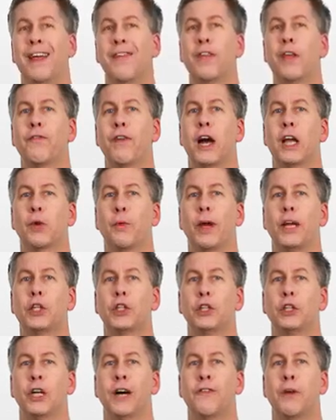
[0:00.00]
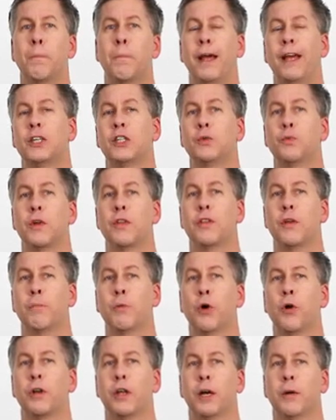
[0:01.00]
in the evaluation of a patient with
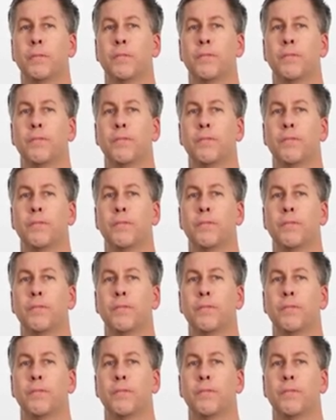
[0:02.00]
pneumonia?